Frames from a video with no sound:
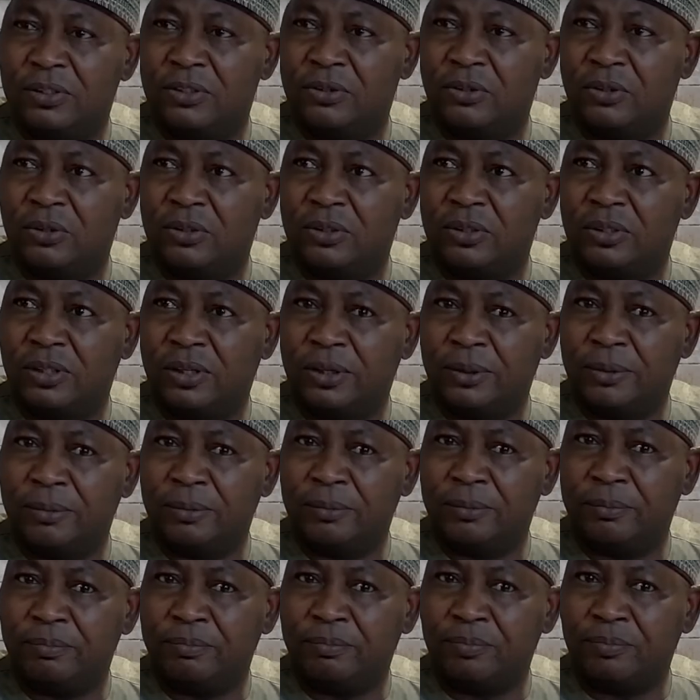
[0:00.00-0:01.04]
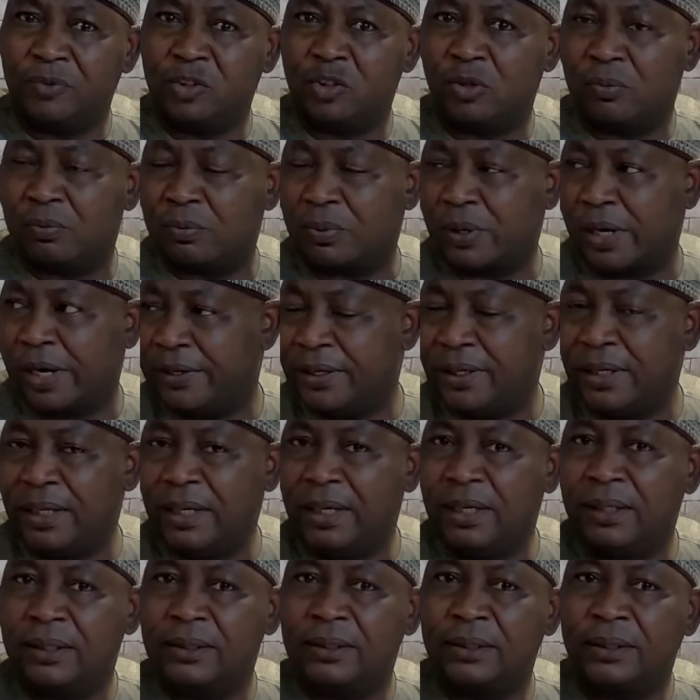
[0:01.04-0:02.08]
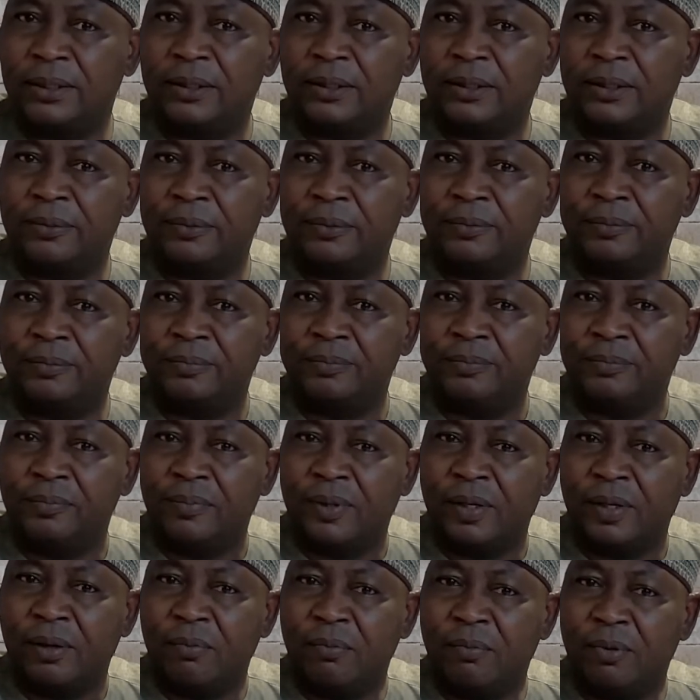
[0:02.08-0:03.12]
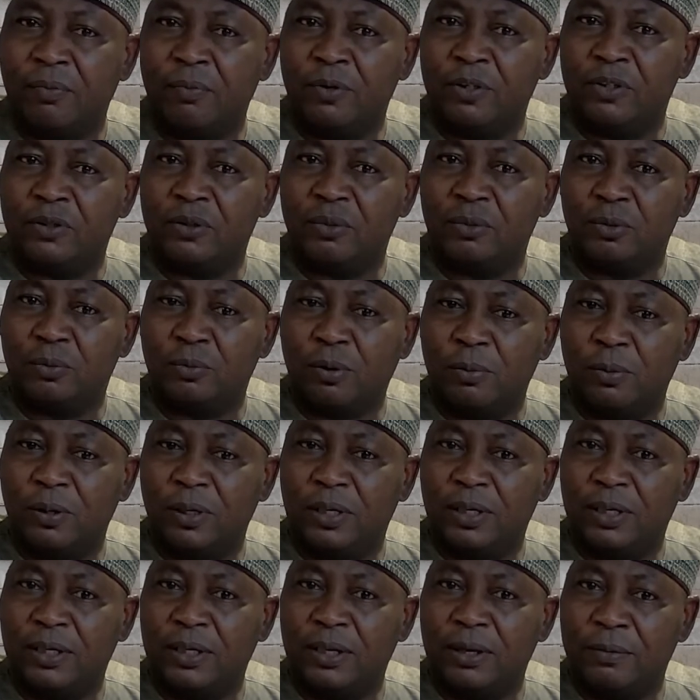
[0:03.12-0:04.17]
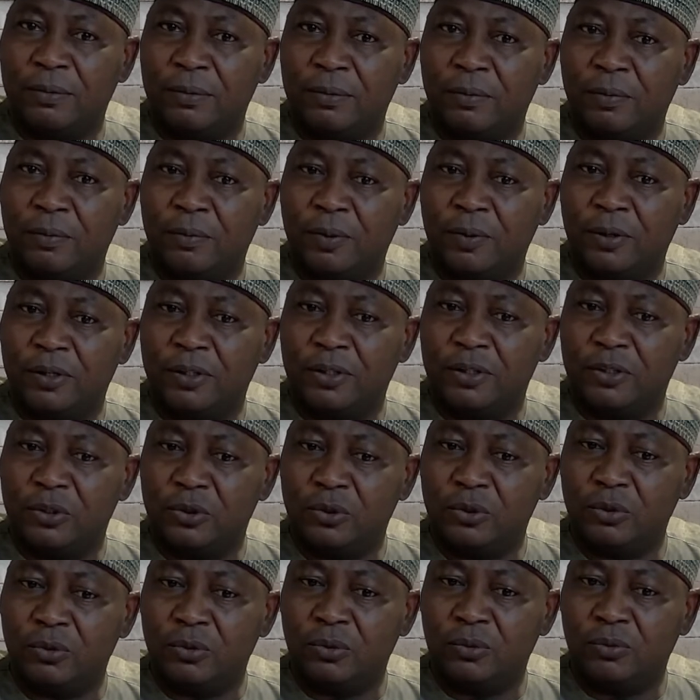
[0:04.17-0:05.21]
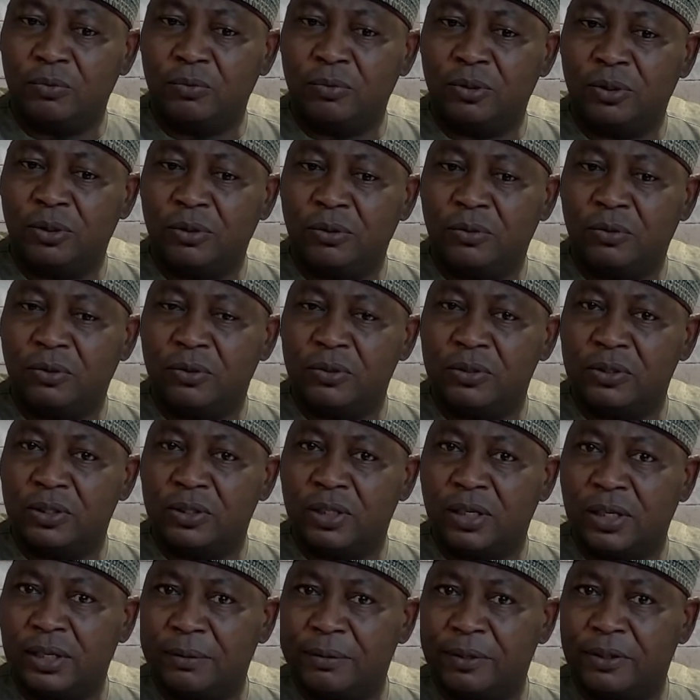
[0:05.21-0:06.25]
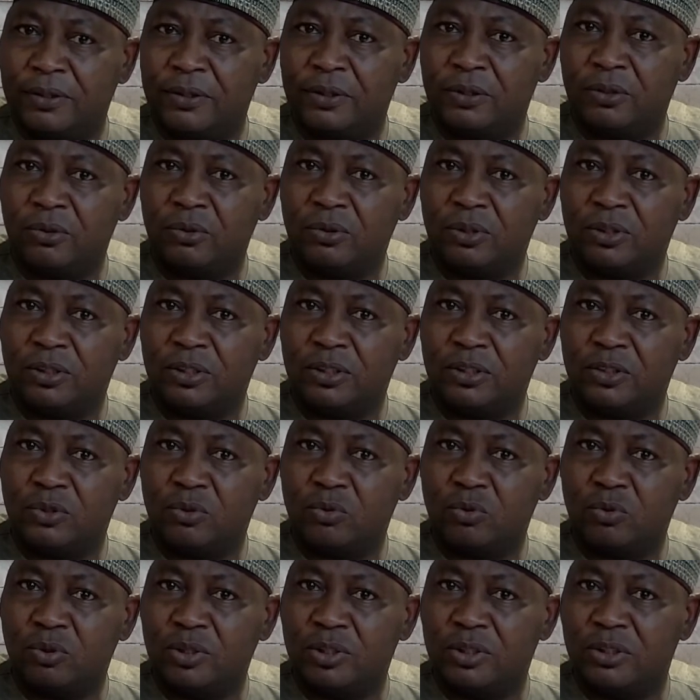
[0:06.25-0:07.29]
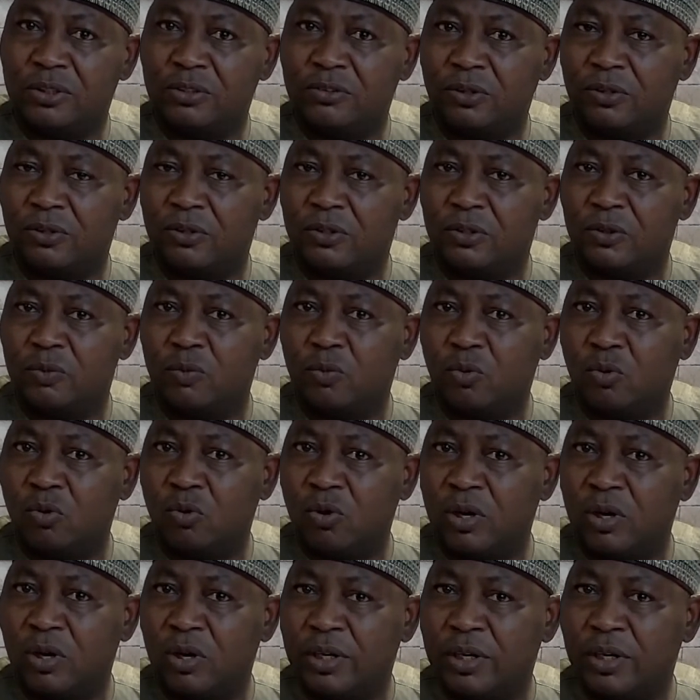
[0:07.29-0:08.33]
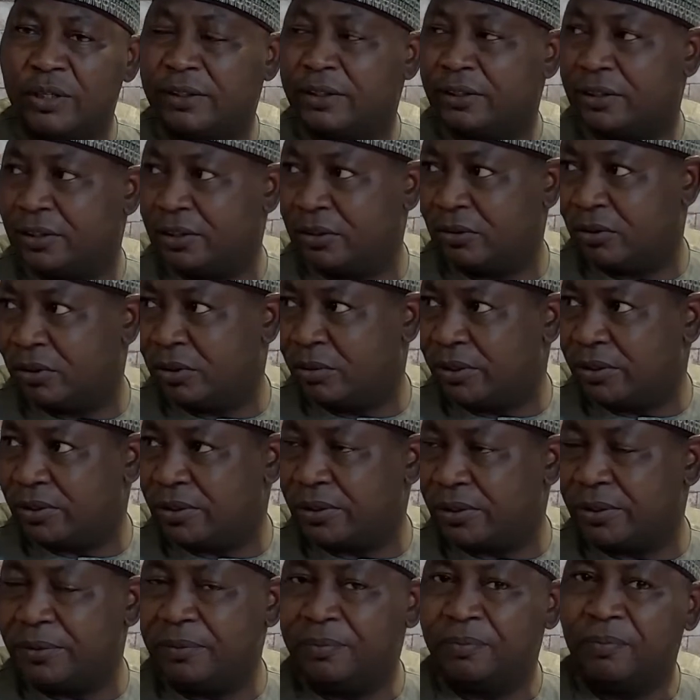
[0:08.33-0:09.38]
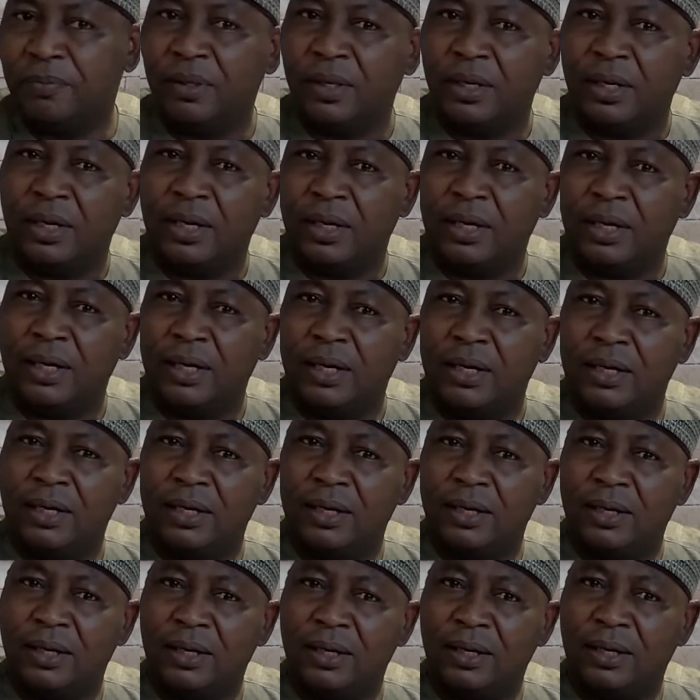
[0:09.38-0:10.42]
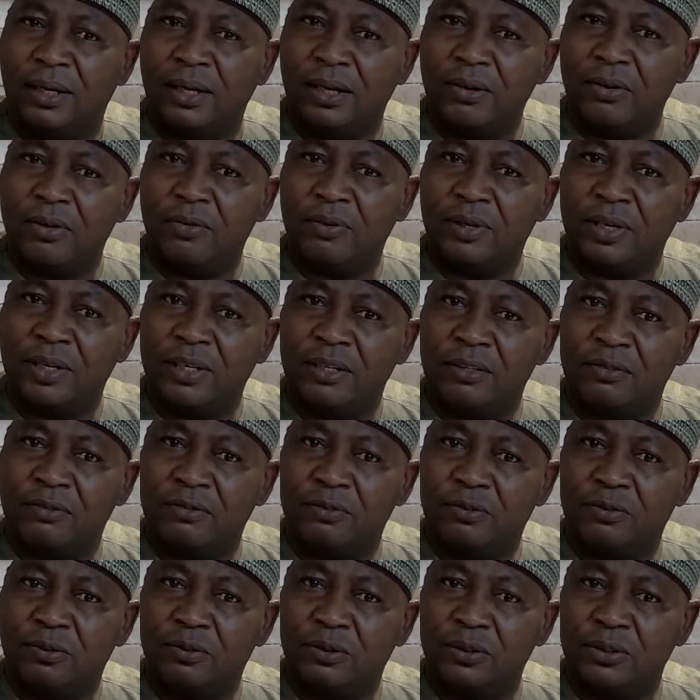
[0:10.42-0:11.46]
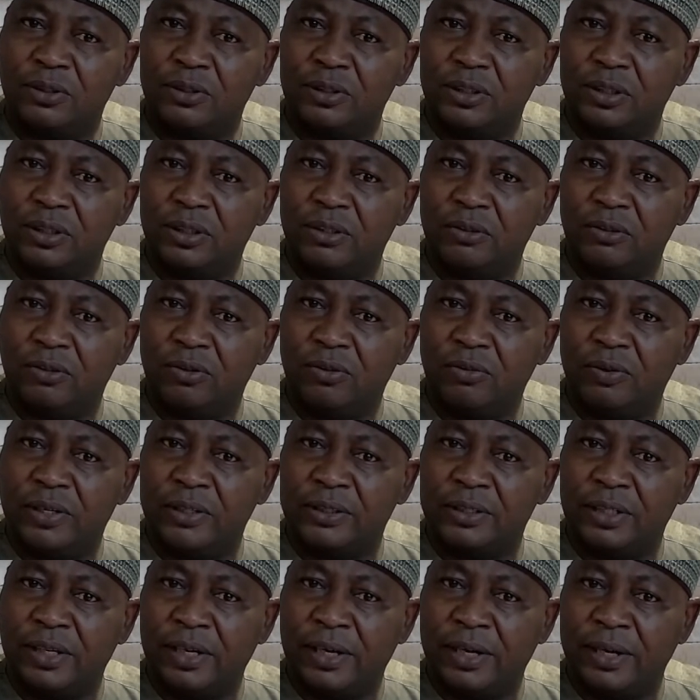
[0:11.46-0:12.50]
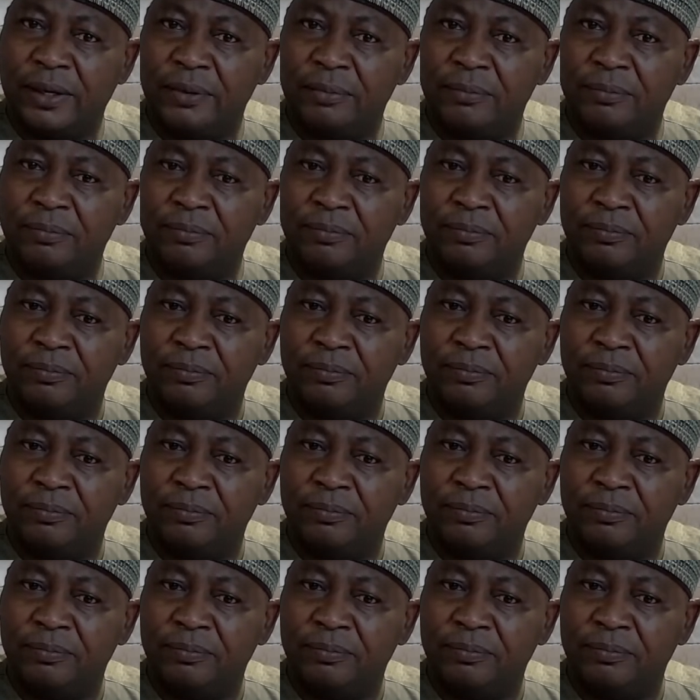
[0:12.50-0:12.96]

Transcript: is not surprising that members of the public and everybody too being concerned about security situation focus more attention on the military. And however, and unfortunately over time,